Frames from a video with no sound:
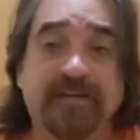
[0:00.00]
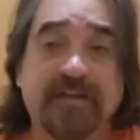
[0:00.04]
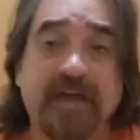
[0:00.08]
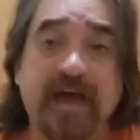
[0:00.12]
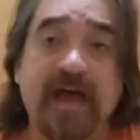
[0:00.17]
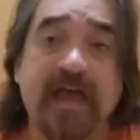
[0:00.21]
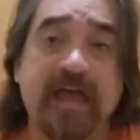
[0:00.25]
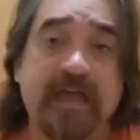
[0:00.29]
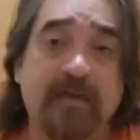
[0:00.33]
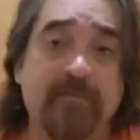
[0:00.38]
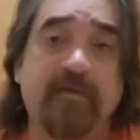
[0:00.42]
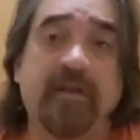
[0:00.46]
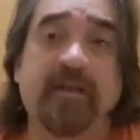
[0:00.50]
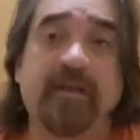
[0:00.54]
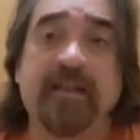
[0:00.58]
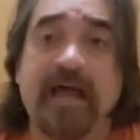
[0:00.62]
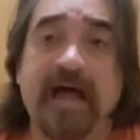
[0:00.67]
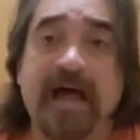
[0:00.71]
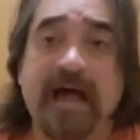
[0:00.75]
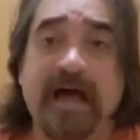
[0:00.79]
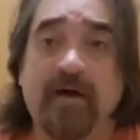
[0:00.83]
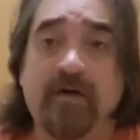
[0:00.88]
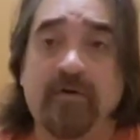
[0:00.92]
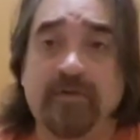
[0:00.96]
the time
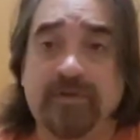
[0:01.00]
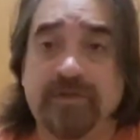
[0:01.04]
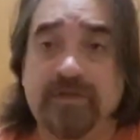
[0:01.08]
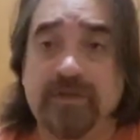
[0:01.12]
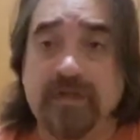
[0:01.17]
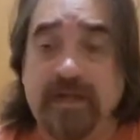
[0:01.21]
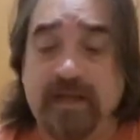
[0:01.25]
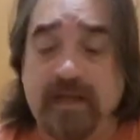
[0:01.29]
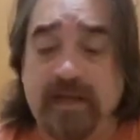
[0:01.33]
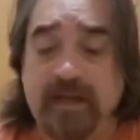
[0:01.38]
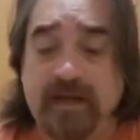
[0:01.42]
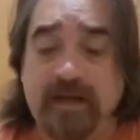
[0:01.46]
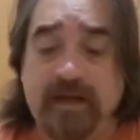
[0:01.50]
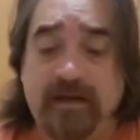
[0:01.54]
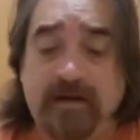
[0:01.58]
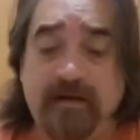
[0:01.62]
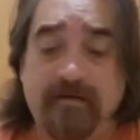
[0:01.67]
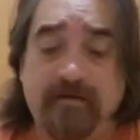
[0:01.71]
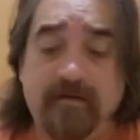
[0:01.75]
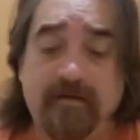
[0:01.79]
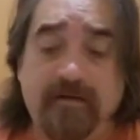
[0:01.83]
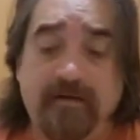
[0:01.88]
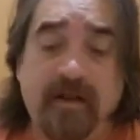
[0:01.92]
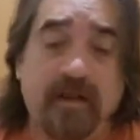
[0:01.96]
allows,
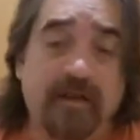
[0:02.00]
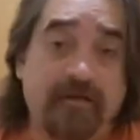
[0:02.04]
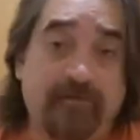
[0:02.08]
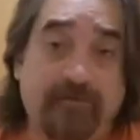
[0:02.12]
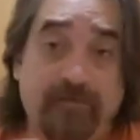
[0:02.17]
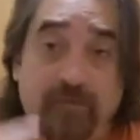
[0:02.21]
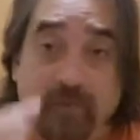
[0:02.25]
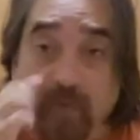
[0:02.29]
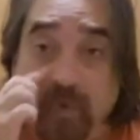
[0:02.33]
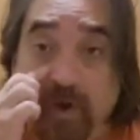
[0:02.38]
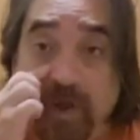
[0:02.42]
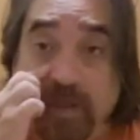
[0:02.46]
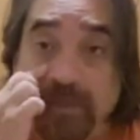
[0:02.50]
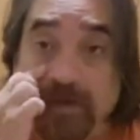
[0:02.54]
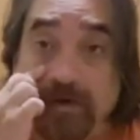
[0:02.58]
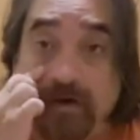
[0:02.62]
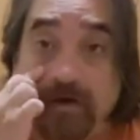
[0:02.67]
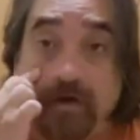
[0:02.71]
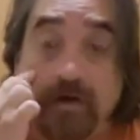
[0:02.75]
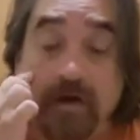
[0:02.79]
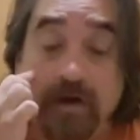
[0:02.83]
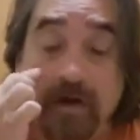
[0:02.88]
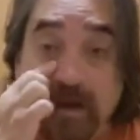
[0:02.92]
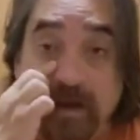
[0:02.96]
and if the
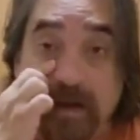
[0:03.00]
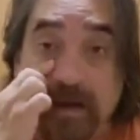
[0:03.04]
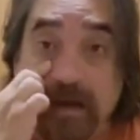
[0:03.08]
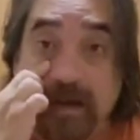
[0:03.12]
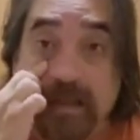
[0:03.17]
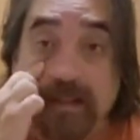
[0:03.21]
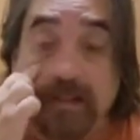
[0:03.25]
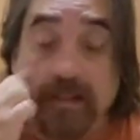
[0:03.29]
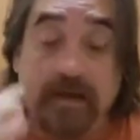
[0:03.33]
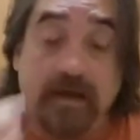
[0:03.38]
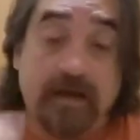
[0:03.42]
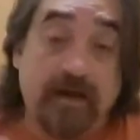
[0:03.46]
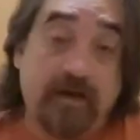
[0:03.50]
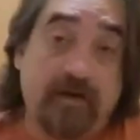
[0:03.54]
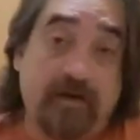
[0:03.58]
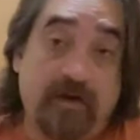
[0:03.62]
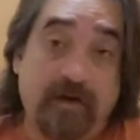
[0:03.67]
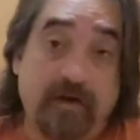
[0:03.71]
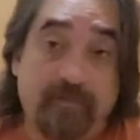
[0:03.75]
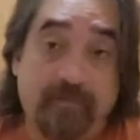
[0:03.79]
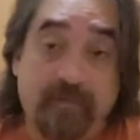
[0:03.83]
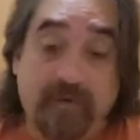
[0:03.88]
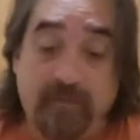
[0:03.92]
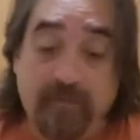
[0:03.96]
weather and the
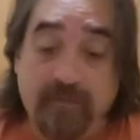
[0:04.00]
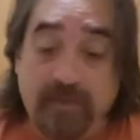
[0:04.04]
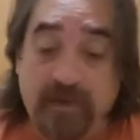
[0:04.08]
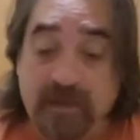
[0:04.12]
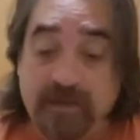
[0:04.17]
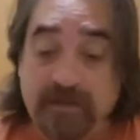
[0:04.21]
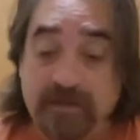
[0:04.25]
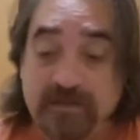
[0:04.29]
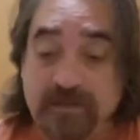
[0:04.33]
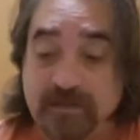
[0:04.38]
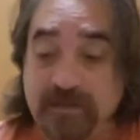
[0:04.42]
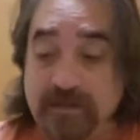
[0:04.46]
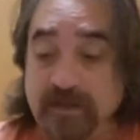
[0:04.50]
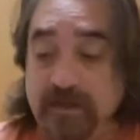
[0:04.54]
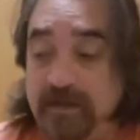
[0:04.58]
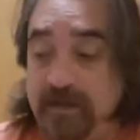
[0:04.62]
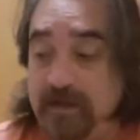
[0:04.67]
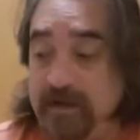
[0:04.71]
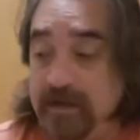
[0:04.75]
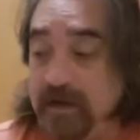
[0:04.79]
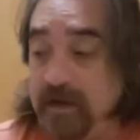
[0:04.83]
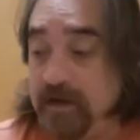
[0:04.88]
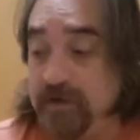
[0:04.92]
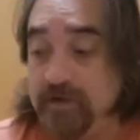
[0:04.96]
area permits,
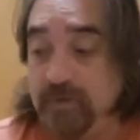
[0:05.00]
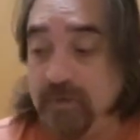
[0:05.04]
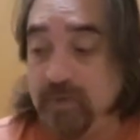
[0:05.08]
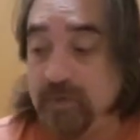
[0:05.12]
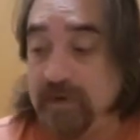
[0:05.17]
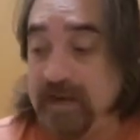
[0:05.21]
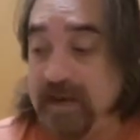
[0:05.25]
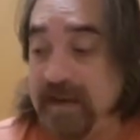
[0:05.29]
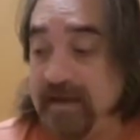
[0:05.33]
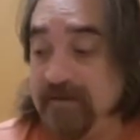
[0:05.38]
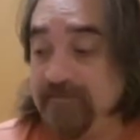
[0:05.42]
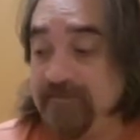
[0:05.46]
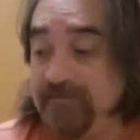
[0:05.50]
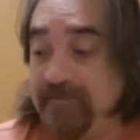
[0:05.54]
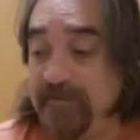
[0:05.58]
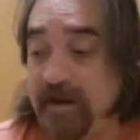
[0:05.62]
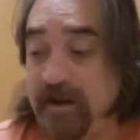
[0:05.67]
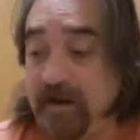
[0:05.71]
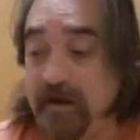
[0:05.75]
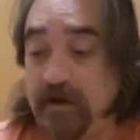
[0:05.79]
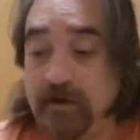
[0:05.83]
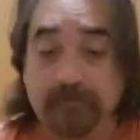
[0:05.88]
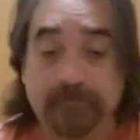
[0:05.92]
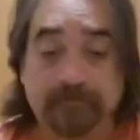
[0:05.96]
then I'll do a
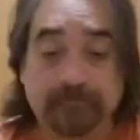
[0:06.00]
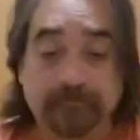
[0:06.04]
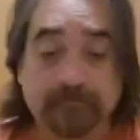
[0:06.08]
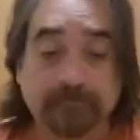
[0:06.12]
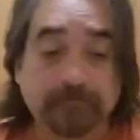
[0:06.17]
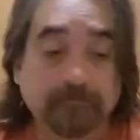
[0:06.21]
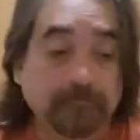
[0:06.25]
campfire.